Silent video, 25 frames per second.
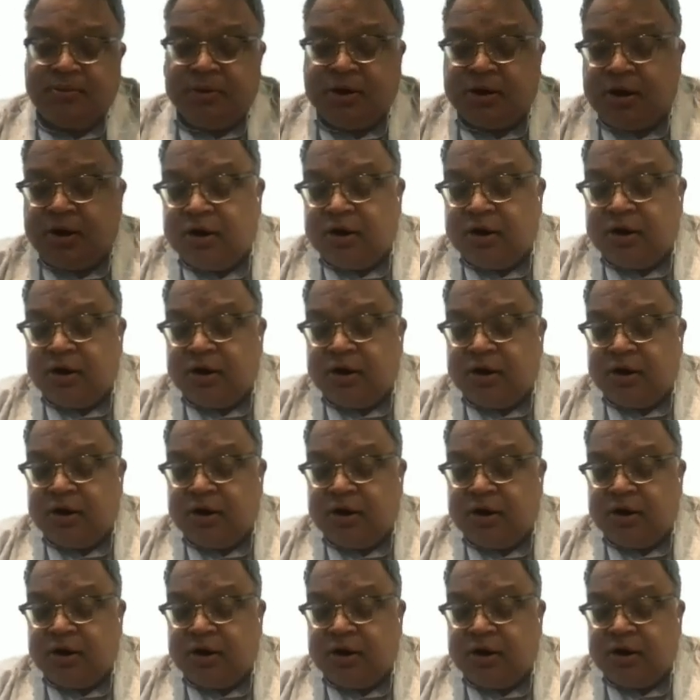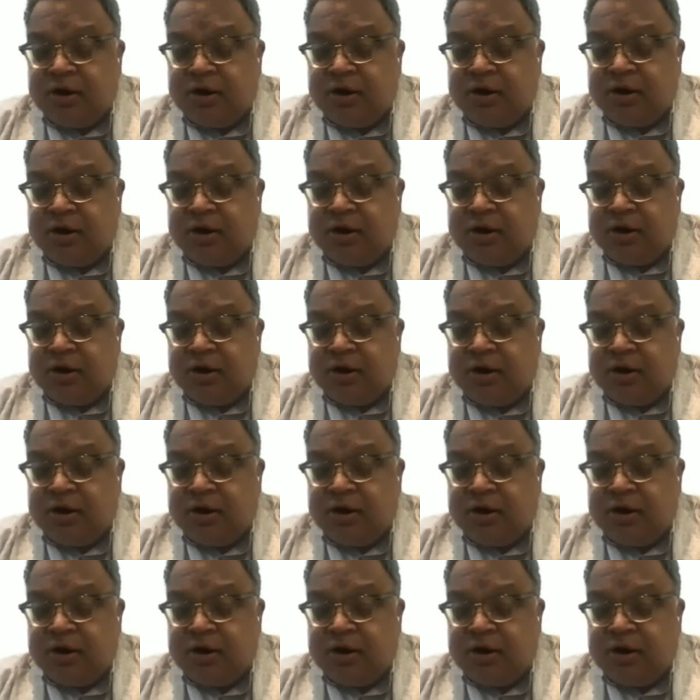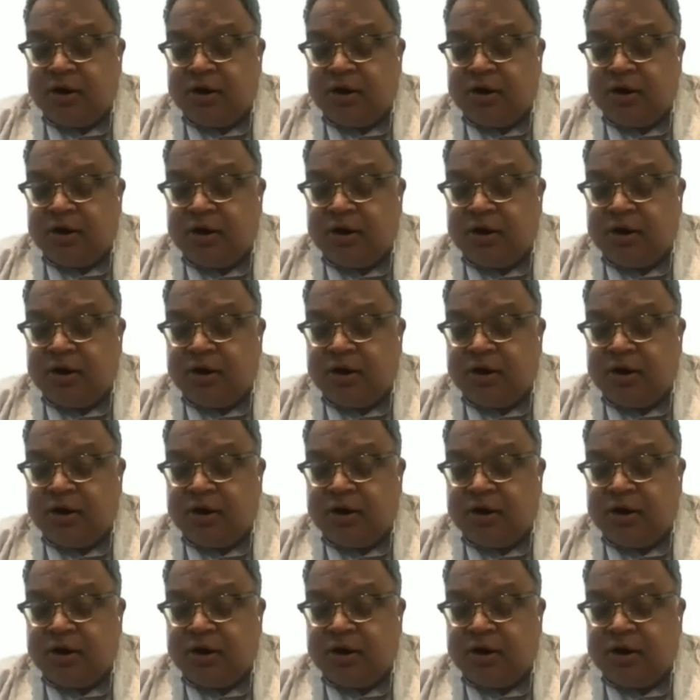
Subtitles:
because if you are not a patent